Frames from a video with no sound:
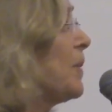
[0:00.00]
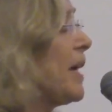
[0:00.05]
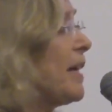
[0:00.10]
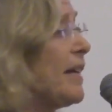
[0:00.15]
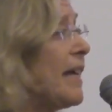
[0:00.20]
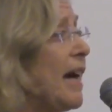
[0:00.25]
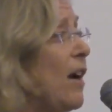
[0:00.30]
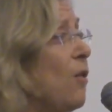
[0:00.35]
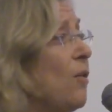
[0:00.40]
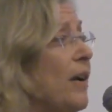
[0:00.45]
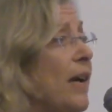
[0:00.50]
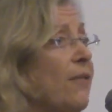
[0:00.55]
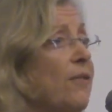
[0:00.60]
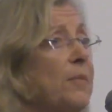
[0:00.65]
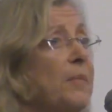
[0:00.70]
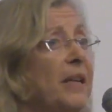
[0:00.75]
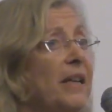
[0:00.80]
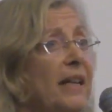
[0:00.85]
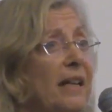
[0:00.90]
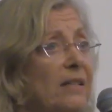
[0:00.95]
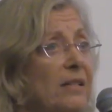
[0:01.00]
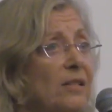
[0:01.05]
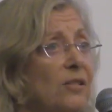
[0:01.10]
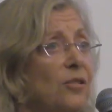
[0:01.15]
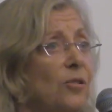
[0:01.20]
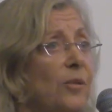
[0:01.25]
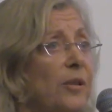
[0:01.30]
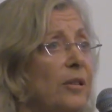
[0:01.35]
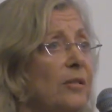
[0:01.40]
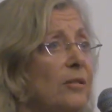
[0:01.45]
and now everybody has to
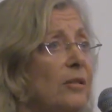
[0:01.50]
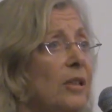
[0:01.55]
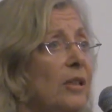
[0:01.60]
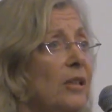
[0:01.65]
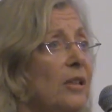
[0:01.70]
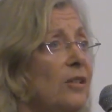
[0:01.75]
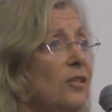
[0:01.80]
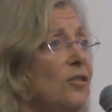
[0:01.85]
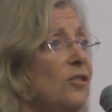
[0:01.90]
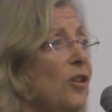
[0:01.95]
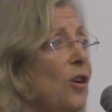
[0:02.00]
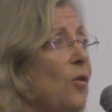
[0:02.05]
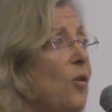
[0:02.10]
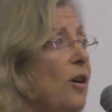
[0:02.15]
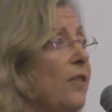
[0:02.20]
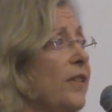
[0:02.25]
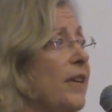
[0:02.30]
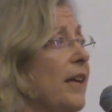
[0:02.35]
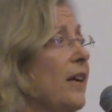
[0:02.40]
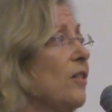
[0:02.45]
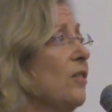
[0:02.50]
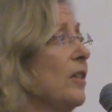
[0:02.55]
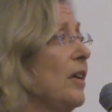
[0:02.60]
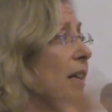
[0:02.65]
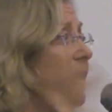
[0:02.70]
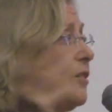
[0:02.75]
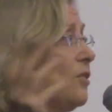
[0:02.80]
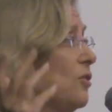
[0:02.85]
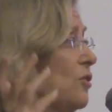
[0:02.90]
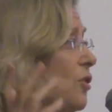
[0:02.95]
do it. So all the
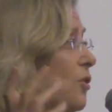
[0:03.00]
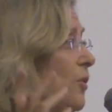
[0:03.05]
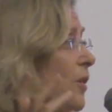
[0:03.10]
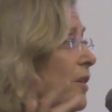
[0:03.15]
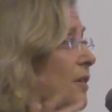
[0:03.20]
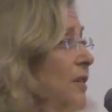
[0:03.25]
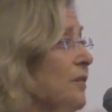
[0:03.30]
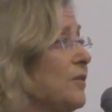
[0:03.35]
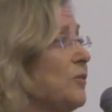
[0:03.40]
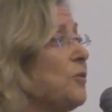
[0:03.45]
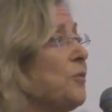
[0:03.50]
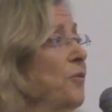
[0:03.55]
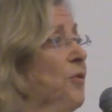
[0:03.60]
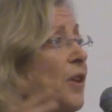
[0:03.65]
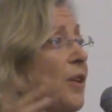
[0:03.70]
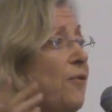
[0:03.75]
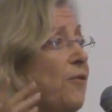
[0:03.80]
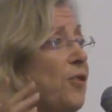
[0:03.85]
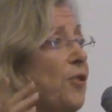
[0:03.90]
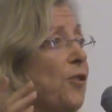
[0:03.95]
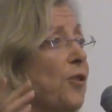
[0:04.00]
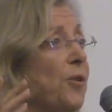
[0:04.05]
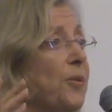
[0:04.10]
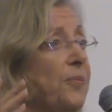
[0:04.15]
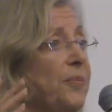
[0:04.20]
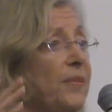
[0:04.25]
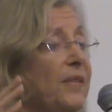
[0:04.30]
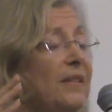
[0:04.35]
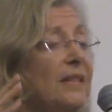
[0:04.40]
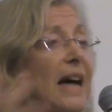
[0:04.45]
airlines do it. If you're
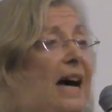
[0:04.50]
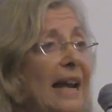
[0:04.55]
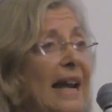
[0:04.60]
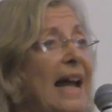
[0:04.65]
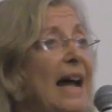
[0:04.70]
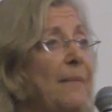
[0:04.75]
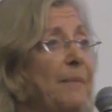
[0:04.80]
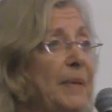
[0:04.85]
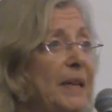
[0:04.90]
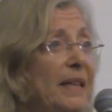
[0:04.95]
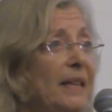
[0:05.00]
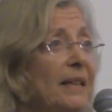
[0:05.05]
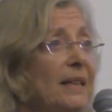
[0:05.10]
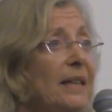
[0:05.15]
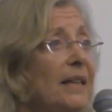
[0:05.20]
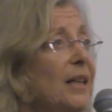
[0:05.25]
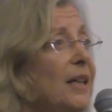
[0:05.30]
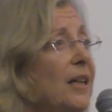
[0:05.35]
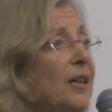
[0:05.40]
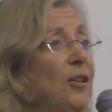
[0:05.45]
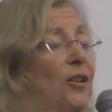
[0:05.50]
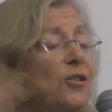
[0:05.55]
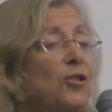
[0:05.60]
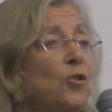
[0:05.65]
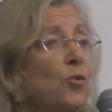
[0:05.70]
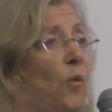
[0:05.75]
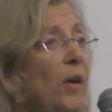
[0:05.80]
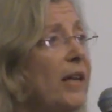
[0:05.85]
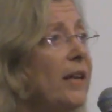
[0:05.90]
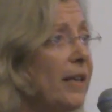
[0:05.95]
not happy,
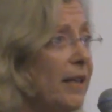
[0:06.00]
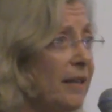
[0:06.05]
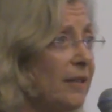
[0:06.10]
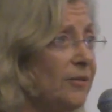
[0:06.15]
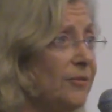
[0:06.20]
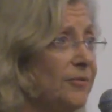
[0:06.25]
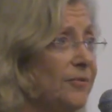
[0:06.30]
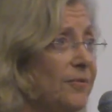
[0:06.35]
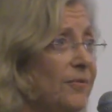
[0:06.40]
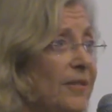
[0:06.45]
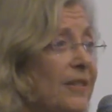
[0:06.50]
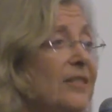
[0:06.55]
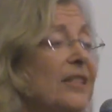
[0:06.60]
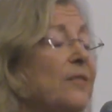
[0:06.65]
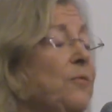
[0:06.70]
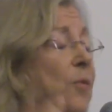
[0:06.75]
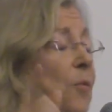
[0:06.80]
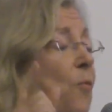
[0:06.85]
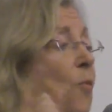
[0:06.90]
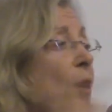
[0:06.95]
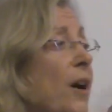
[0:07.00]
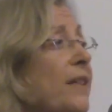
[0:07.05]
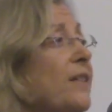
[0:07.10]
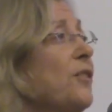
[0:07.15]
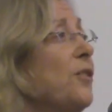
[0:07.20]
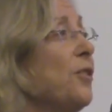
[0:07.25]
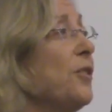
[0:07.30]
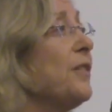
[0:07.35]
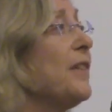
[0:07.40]
tweet it. It's a one good,